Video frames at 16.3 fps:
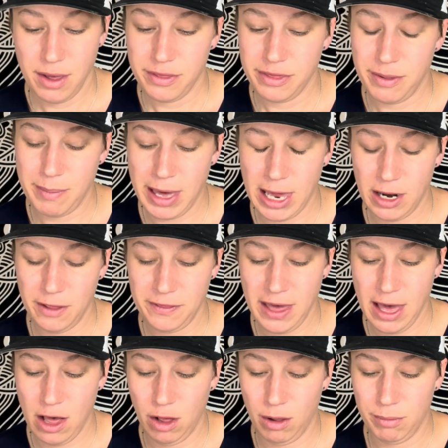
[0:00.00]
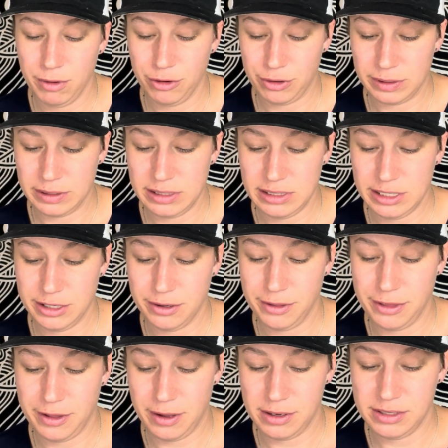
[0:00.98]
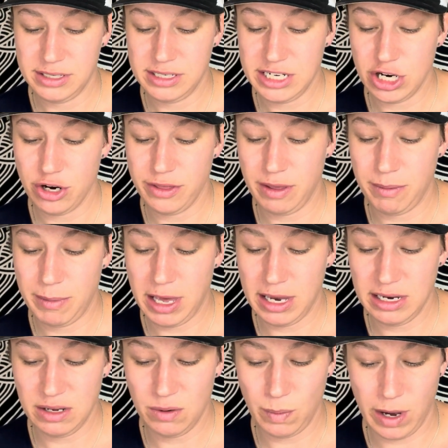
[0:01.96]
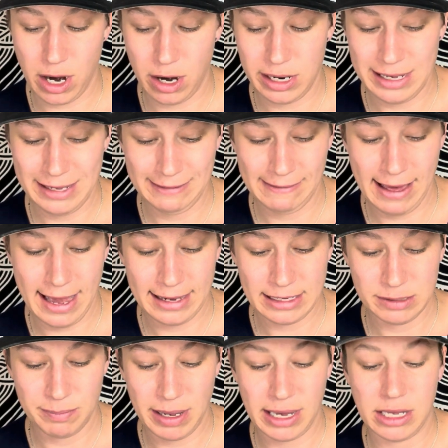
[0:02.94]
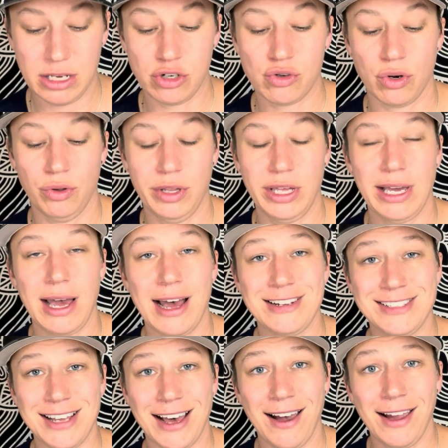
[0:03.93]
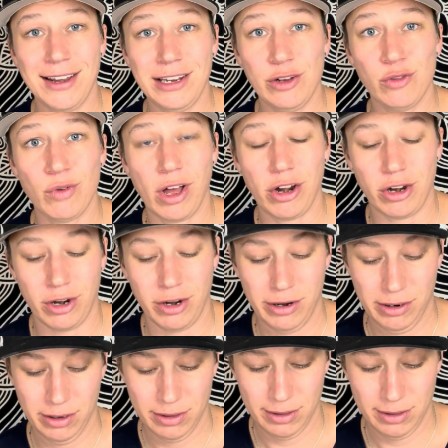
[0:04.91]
The man at the helm who can steer them anywhere he likes by controlling a tiny rudder.